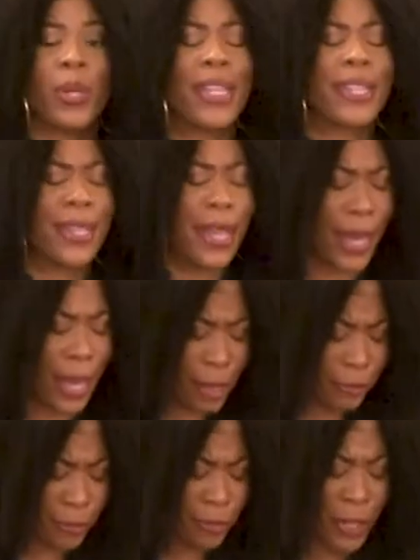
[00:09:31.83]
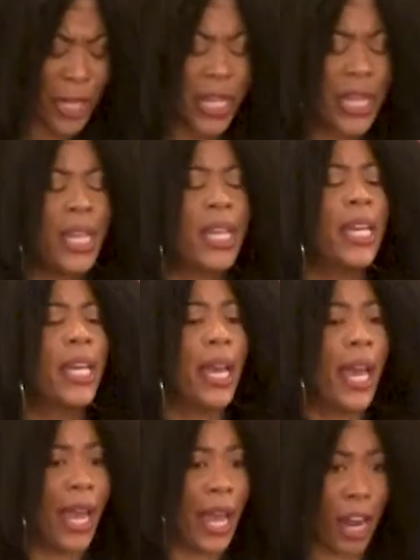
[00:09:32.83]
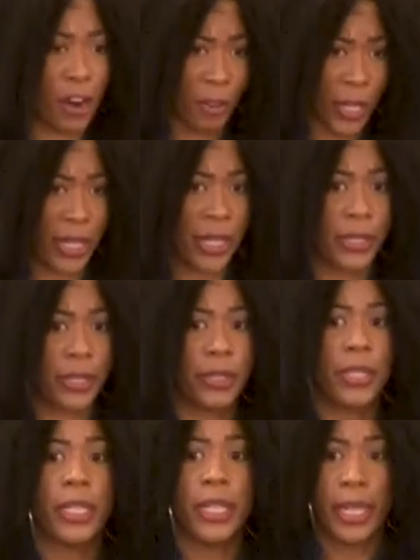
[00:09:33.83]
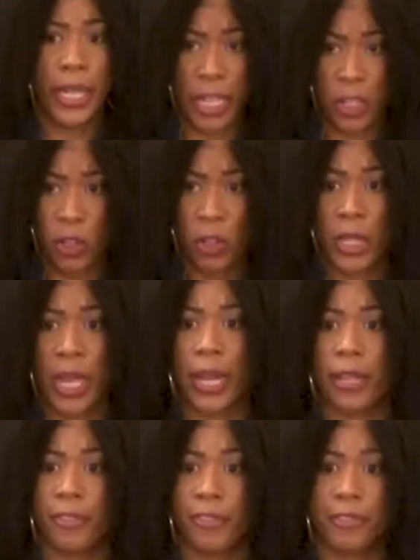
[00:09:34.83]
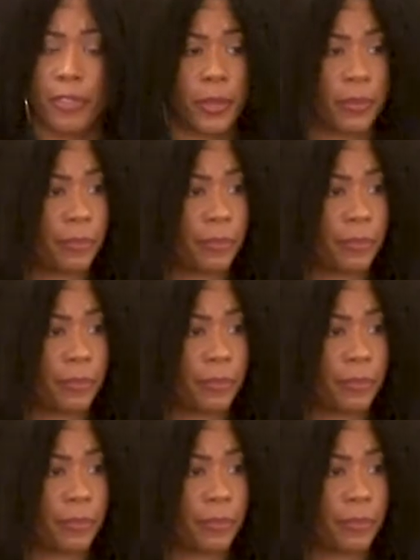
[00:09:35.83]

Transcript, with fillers: with every area in your life.